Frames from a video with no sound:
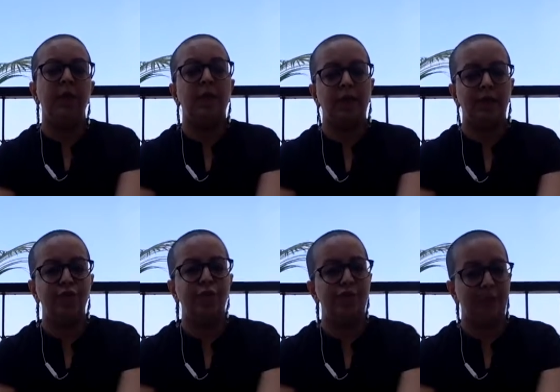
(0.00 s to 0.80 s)
The
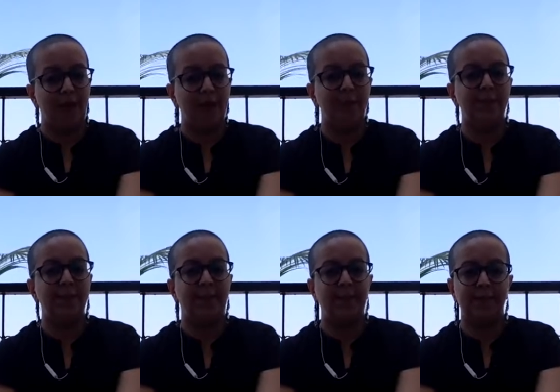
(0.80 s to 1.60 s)
cultural
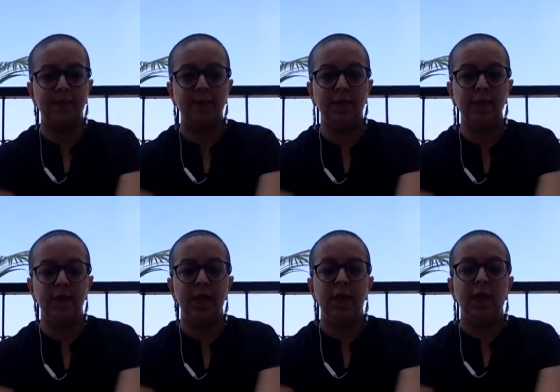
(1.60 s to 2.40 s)
practices like
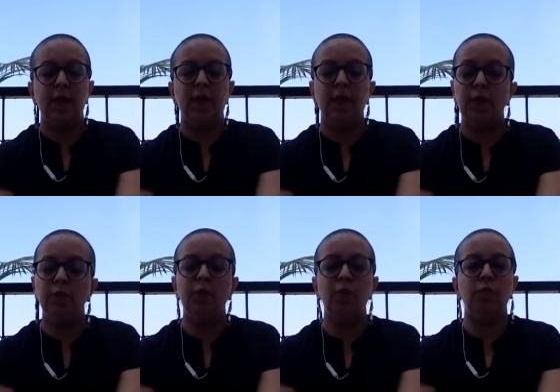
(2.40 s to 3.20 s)
circus
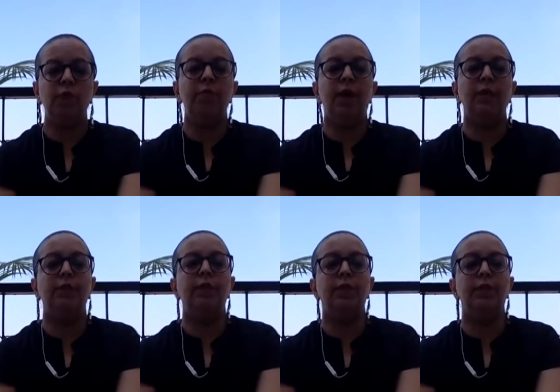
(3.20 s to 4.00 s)
even though were part
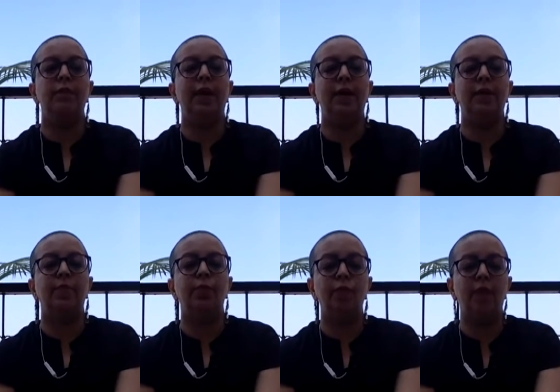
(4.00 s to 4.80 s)
of the diplomatic
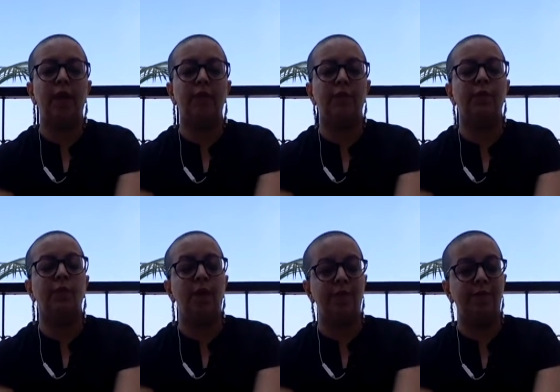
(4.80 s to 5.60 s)
program of the
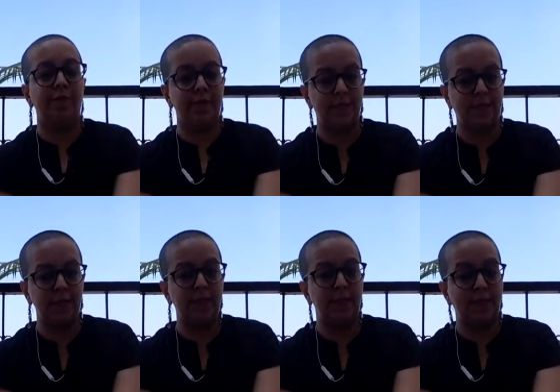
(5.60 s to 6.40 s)
welfare
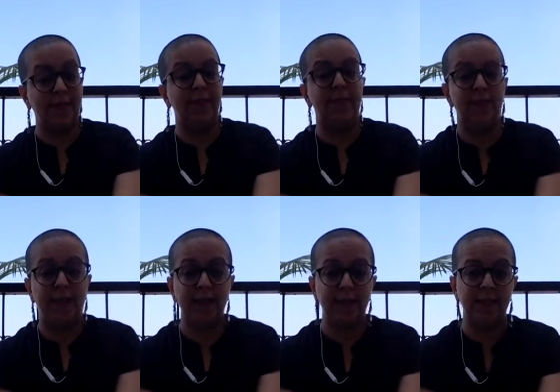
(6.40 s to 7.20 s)
state till
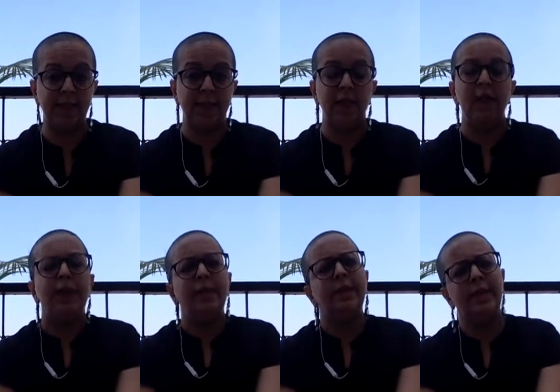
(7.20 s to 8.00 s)
1990s,
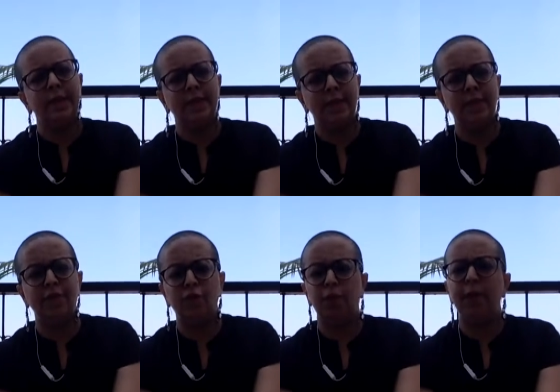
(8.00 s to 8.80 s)
they received
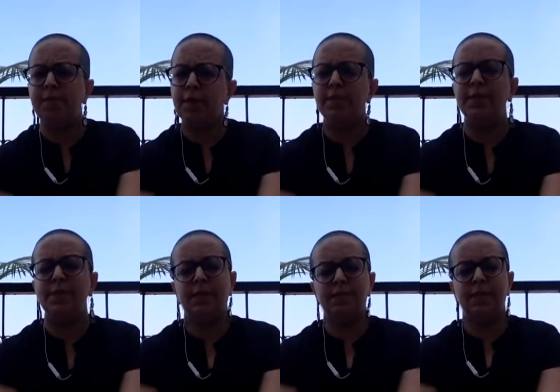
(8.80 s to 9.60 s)
only minimal
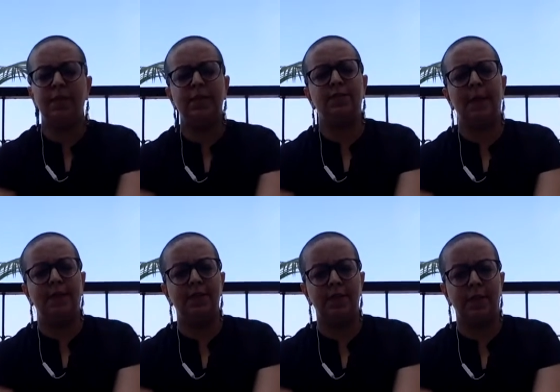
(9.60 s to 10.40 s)
subsidies by
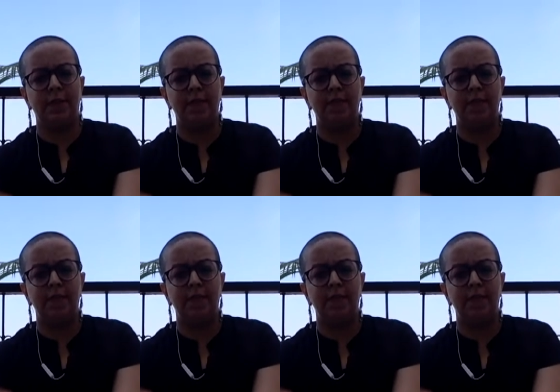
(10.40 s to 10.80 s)
the state.